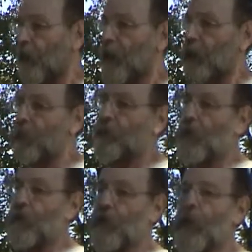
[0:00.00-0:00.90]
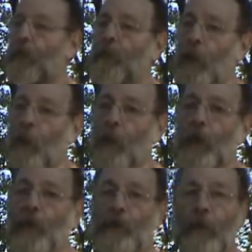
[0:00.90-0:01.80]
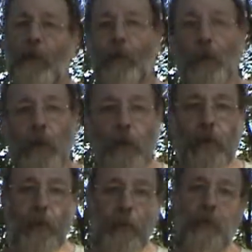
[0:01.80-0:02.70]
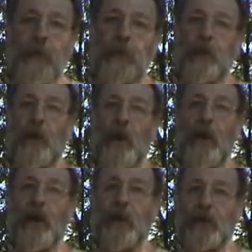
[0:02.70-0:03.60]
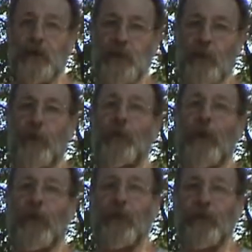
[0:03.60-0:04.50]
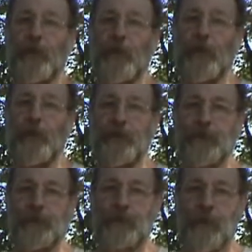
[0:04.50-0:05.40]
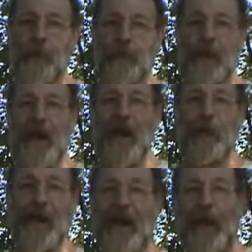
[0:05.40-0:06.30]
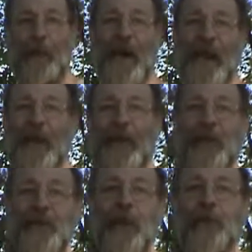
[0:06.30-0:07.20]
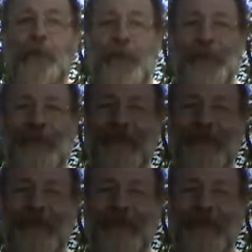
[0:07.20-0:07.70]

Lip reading: I could probably go 4 weeks in the woods, but I'd have to scrimp on the food. Ba-dee-ba-dee-ba-dee, that's all, folks.